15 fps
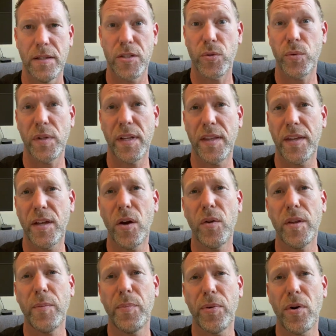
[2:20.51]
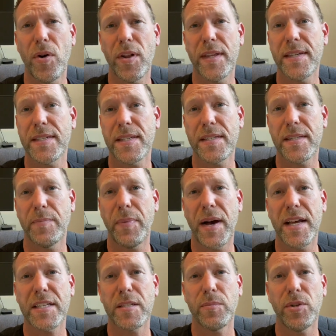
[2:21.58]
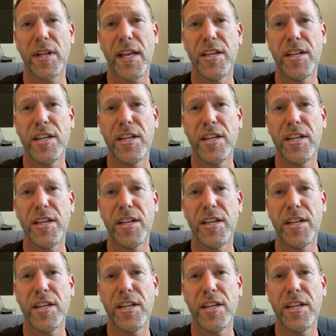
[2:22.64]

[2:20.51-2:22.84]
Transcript: So really the only pro to this is the possible